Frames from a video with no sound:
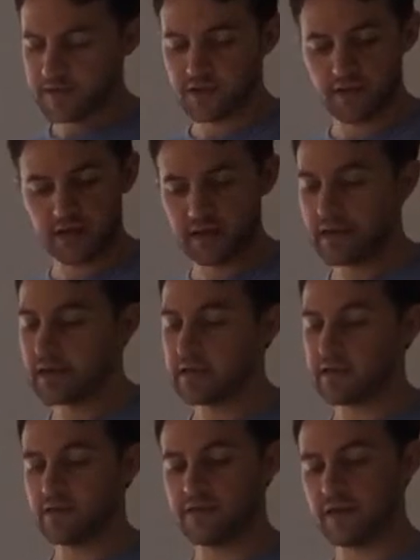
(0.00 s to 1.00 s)
So the
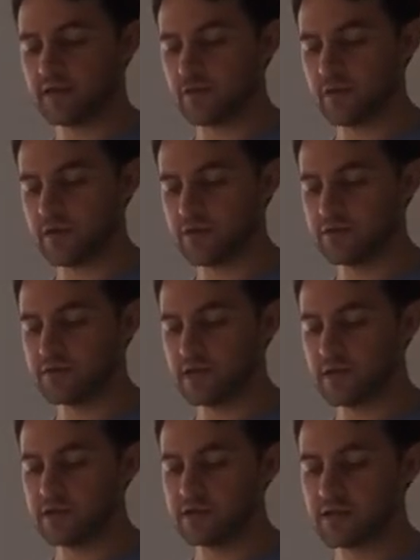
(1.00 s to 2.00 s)
key thing that we use
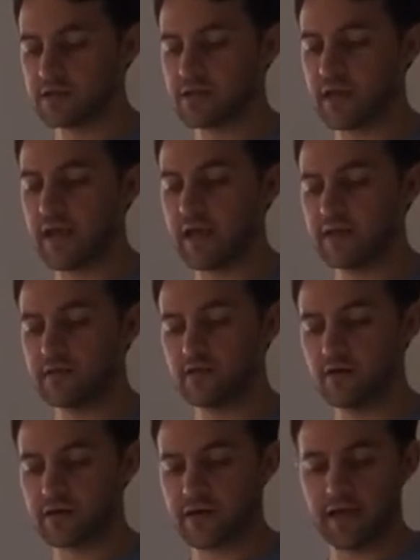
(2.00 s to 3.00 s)
here is just that e to
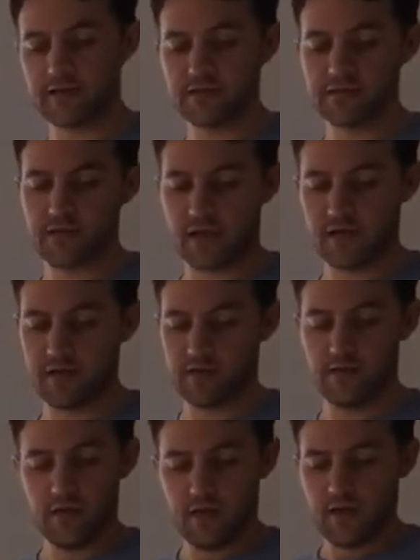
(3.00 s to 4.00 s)
log cancels out.
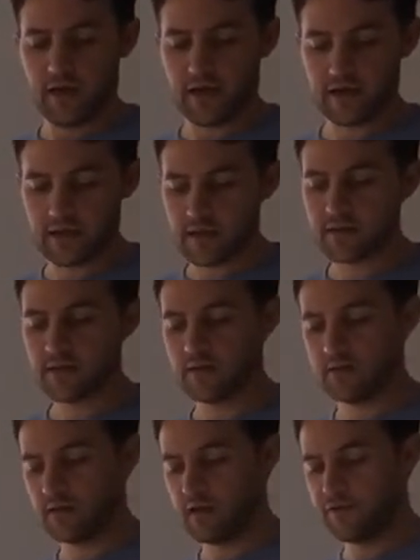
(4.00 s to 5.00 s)
Again,
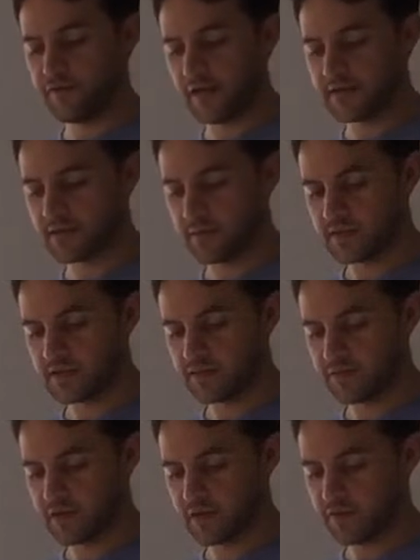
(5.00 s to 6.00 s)
if we had something
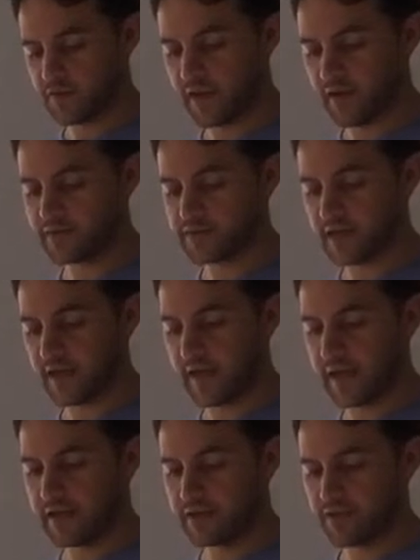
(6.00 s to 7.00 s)
different, if we have, say,
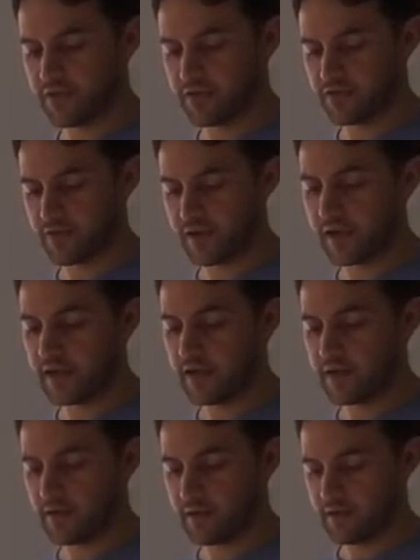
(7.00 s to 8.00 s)
e to the 3
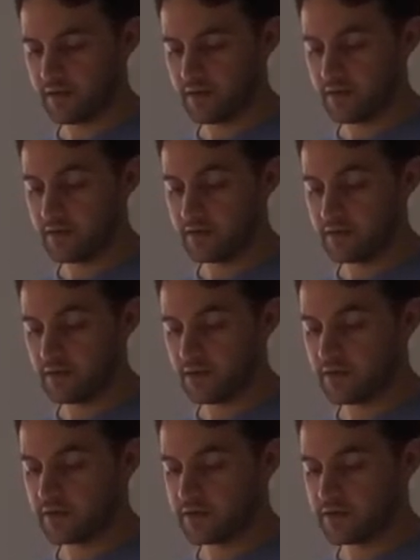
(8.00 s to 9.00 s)

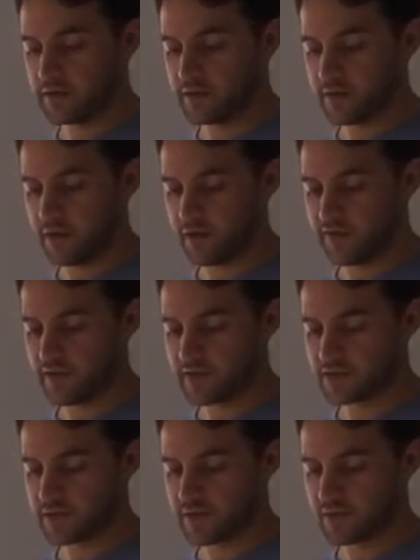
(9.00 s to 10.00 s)
log of
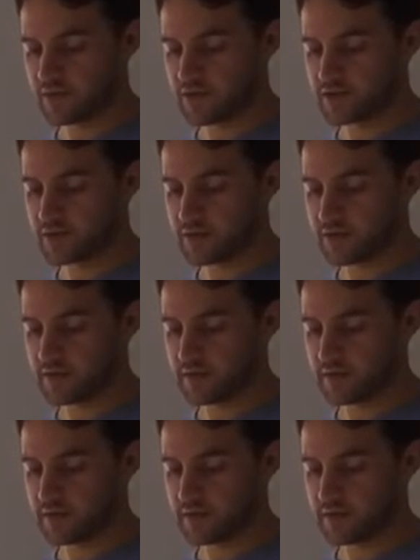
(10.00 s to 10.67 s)
x squared plus 1,